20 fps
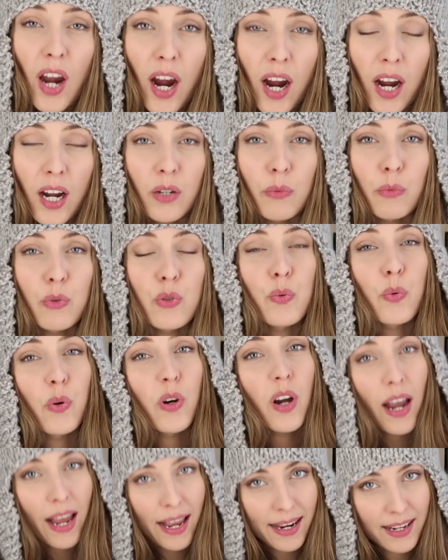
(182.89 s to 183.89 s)
yarn, which
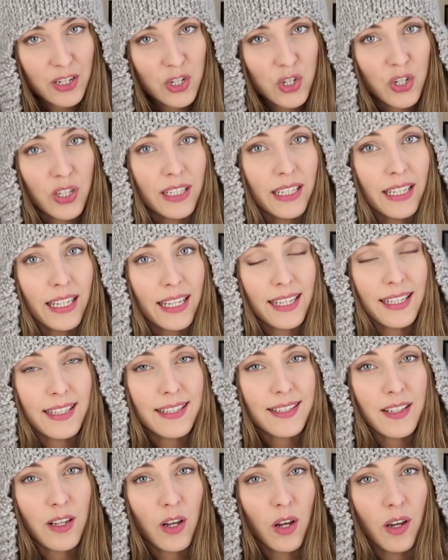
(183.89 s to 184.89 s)
were actually
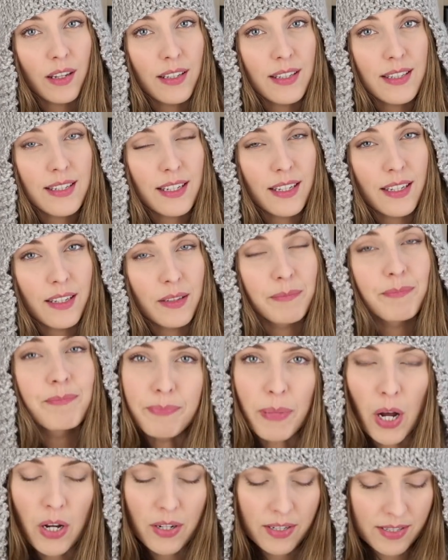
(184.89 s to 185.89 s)
inside the
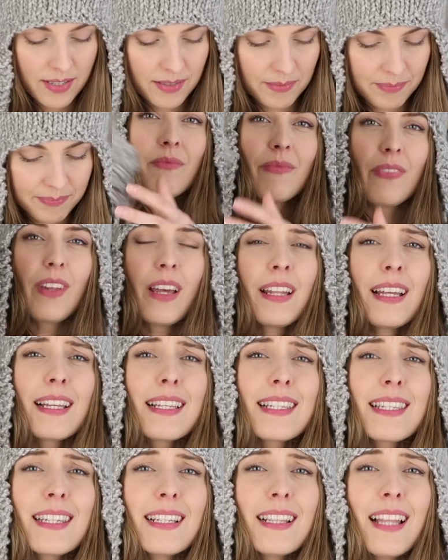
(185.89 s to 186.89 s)
box. And I
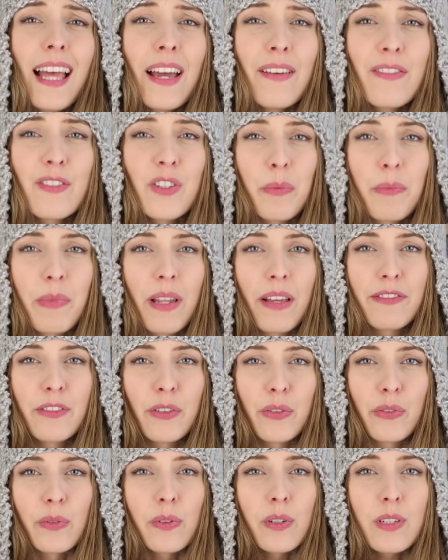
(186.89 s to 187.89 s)
still have some
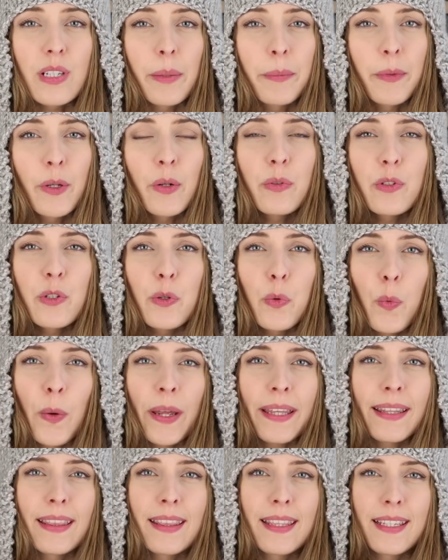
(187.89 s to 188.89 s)
leftovers. I'm going to
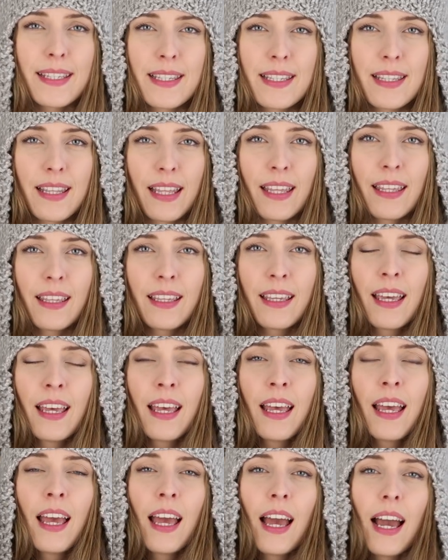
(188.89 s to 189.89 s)
weight this thing
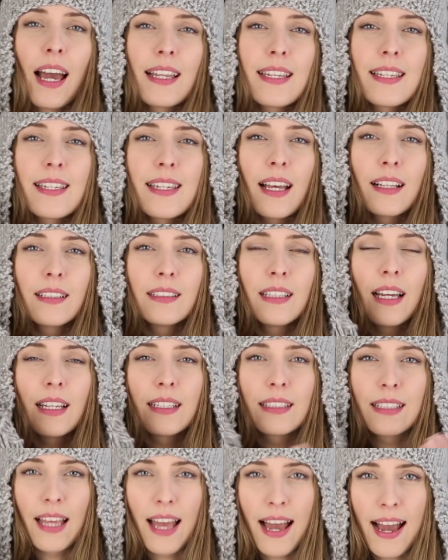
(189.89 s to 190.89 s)
and tell
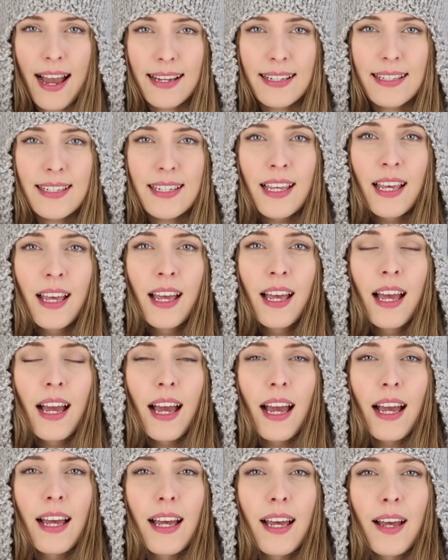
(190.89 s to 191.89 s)
the hat.
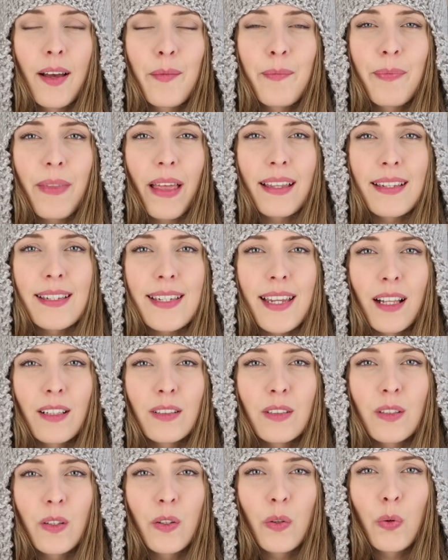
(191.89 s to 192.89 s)
And
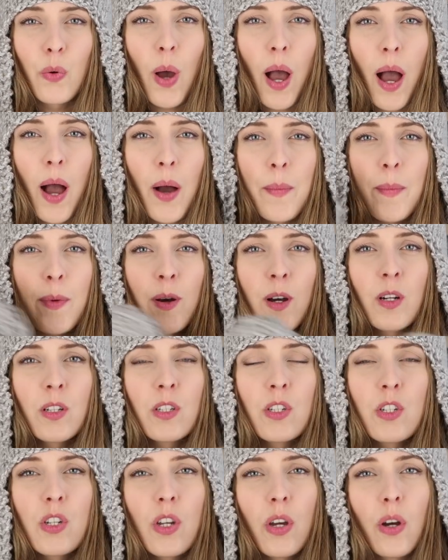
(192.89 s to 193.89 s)
tell you how
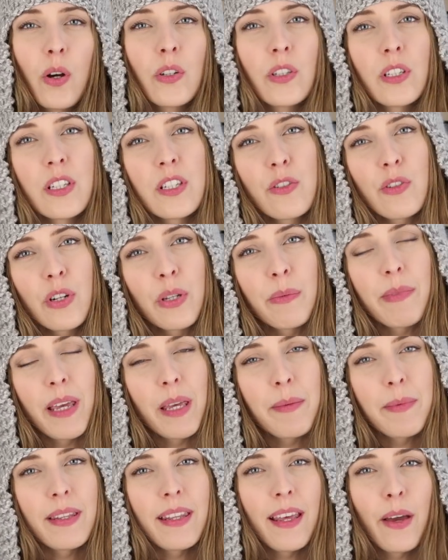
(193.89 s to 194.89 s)
much on the screen,
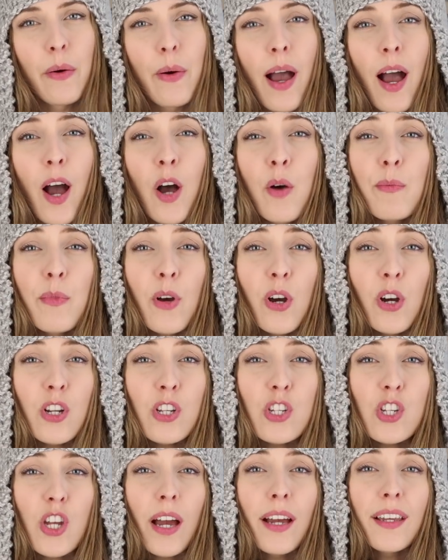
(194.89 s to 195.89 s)
maybe now, how
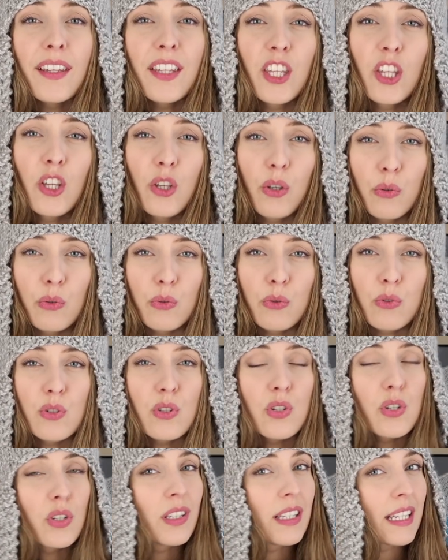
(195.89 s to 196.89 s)
much I
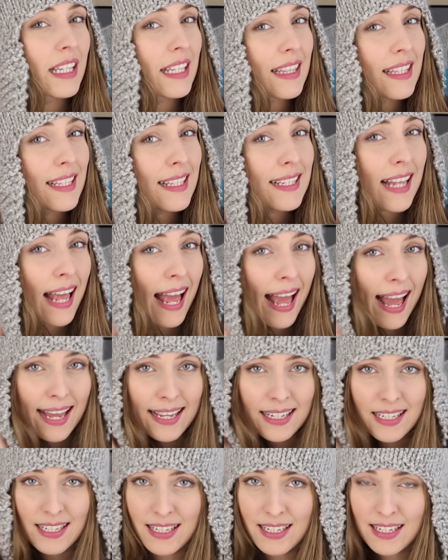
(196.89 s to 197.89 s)
used to knit this
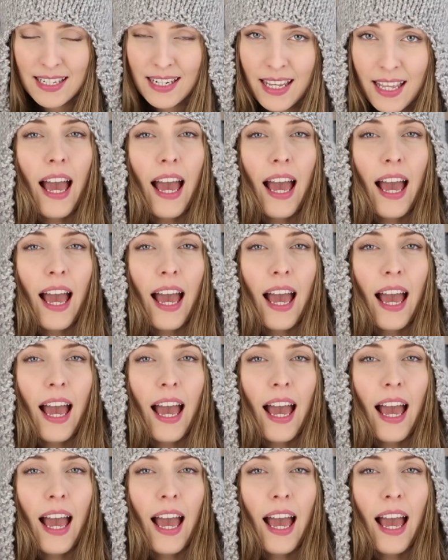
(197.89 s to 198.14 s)
hat,